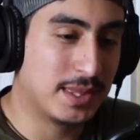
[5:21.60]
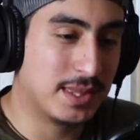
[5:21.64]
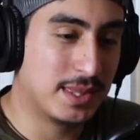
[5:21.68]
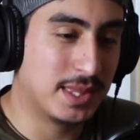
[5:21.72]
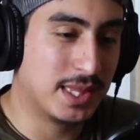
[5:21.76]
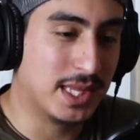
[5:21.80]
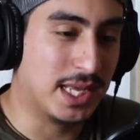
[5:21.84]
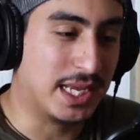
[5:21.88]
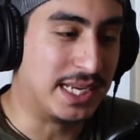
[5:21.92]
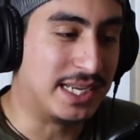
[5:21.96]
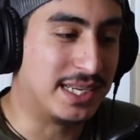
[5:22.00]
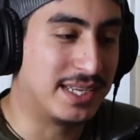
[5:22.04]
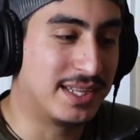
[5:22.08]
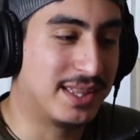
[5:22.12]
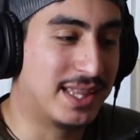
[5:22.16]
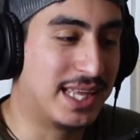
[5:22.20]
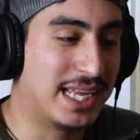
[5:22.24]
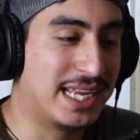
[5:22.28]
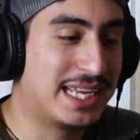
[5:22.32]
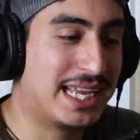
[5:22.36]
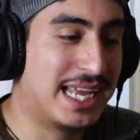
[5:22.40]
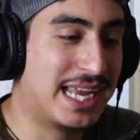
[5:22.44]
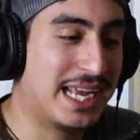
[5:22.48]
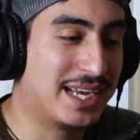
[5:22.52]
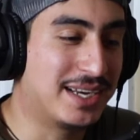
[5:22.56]
like they
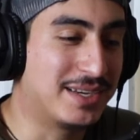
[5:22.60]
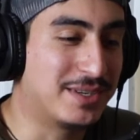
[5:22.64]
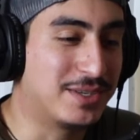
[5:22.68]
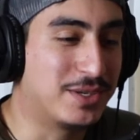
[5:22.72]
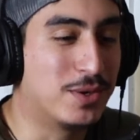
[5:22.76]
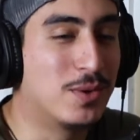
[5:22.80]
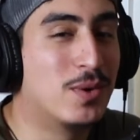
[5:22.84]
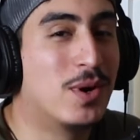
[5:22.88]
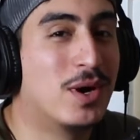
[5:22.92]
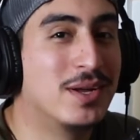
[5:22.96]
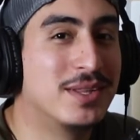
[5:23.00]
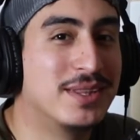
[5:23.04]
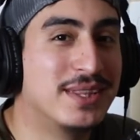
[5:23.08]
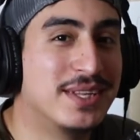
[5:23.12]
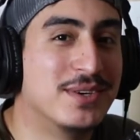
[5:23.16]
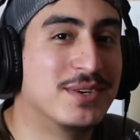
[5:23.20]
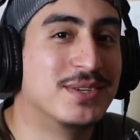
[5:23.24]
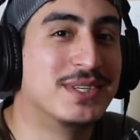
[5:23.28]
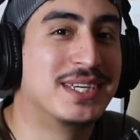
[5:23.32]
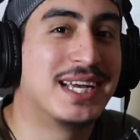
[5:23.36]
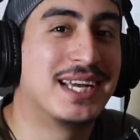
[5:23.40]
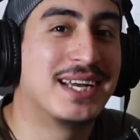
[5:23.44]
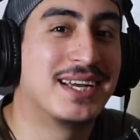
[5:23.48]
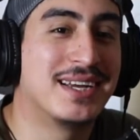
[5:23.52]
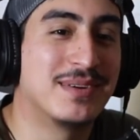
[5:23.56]
can't go on their
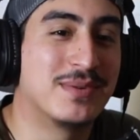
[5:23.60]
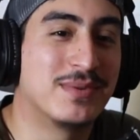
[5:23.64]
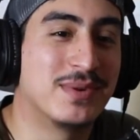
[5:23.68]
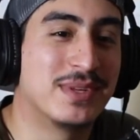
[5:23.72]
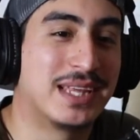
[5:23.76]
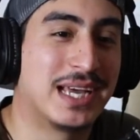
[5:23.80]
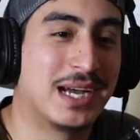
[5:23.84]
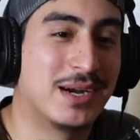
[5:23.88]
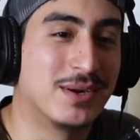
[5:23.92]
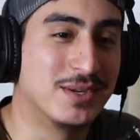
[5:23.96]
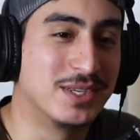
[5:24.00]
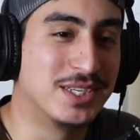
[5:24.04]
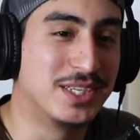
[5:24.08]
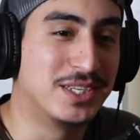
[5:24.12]
day without